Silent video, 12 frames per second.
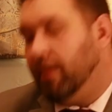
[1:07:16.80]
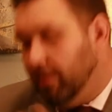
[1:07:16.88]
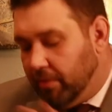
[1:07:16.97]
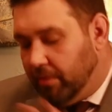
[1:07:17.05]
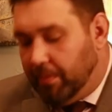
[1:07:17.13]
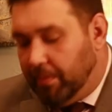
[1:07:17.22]

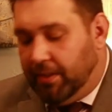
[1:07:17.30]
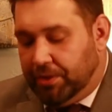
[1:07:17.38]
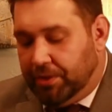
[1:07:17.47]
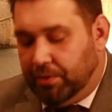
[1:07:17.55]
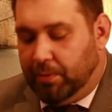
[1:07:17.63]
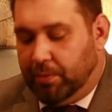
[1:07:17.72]
some of the
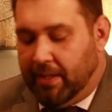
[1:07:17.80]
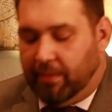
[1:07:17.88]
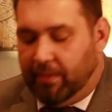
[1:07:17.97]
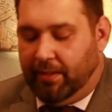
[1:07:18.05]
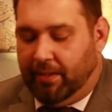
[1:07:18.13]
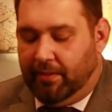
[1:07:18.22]
issues we
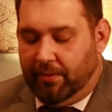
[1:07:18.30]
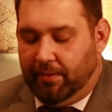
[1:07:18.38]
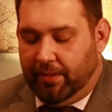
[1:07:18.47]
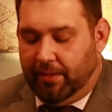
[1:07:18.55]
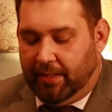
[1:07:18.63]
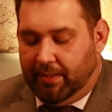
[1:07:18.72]
outlined here
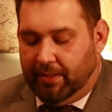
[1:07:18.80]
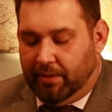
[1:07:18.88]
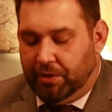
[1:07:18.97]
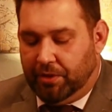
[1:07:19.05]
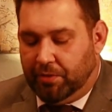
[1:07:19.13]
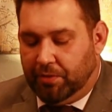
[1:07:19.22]
tonight that
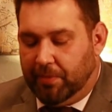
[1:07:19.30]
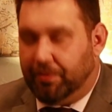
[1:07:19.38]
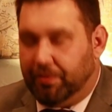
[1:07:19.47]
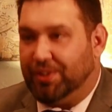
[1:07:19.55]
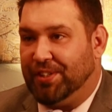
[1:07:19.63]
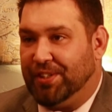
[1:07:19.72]
could just be
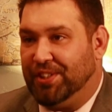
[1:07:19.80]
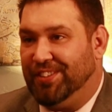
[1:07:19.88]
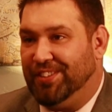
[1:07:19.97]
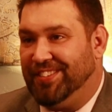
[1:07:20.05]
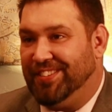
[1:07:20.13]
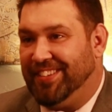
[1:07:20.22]

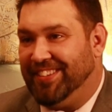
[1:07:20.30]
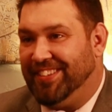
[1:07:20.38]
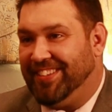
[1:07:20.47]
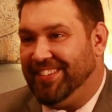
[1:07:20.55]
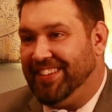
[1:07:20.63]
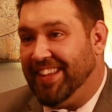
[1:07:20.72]
frustrations and things
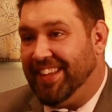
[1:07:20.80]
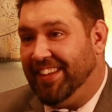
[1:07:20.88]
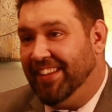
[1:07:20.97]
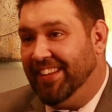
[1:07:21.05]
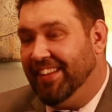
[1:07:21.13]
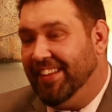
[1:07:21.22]
like that,
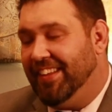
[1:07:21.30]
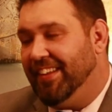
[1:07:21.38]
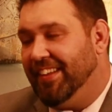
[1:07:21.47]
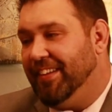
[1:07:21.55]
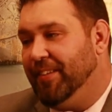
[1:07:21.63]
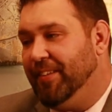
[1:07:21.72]

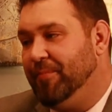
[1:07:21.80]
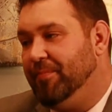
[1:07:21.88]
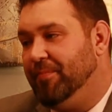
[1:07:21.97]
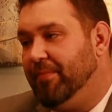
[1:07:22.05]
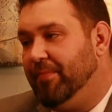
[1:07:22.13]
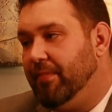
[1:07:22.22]
um,
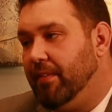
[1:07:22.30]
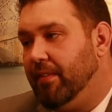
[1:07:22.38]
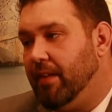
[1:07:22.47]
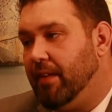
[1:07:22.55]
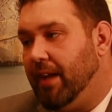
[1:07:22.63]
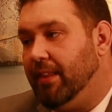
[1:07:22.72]

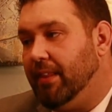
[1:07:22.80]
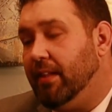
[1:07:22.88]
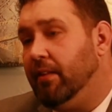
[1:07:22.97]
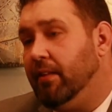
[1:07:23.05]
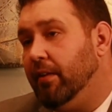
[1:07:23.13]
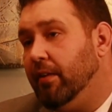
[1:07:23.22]
I
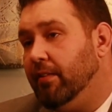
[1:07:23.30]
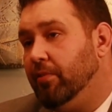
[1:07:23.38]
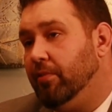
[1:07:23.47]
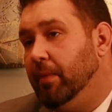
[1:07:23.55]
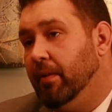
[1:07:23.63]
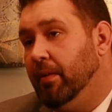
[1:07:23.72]
think they're going to
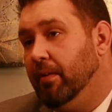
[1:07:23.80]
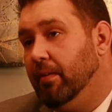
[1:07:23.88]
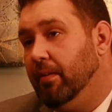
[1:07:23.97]
disappear.